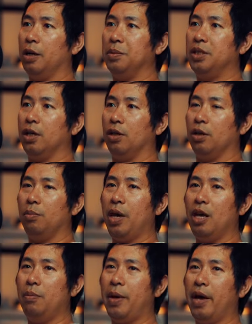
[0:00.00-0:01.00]
I'm selling
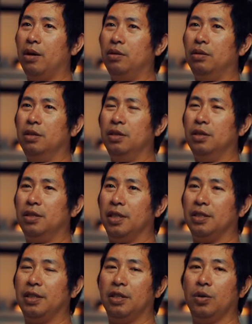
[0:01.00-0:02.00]
PayPal
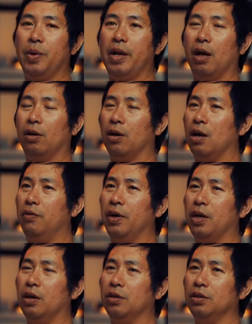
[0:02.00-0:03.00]
sixty-three dollar
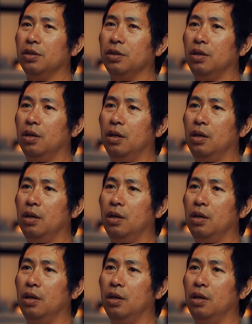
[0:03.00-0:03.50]
covered calls.